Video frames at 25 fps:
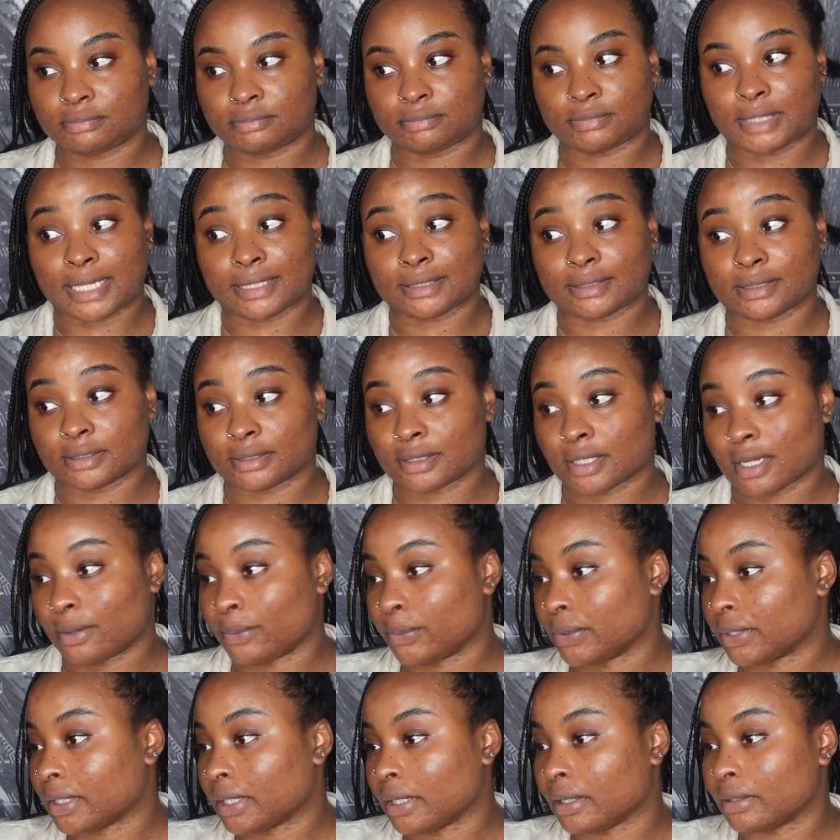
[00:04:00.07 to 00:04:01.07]
That did not
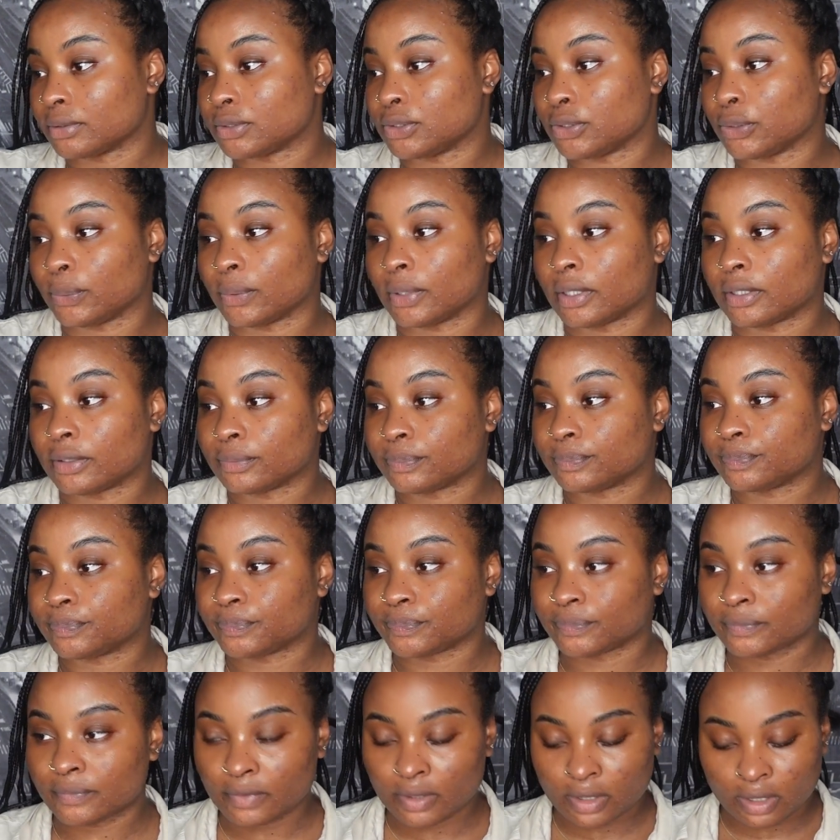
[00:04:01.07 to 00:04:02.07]
work out too well.
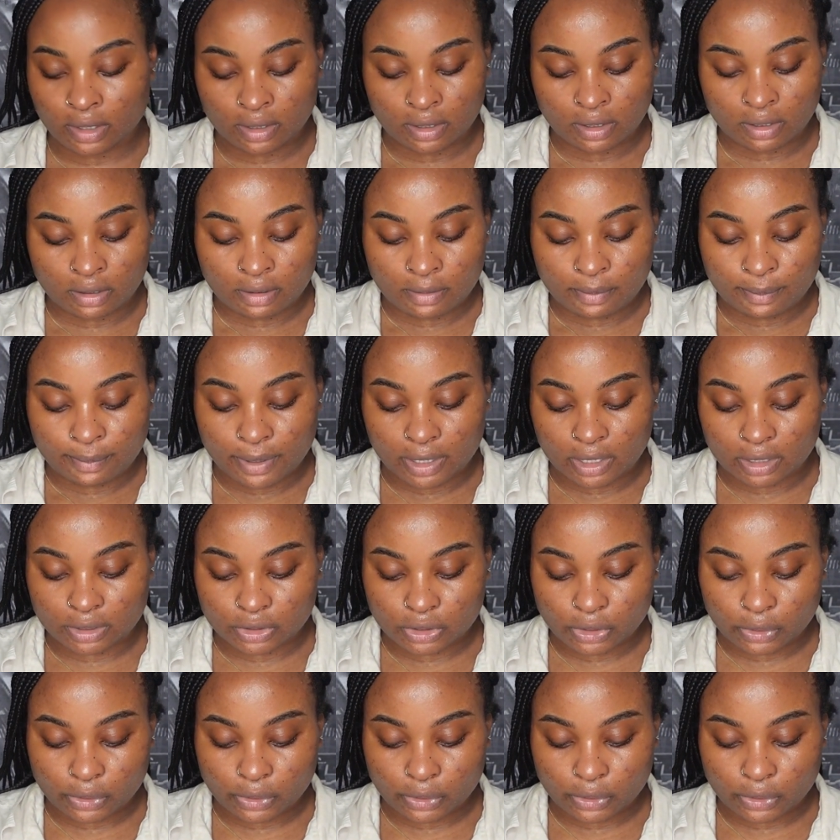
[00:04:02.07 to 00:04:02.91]
But it's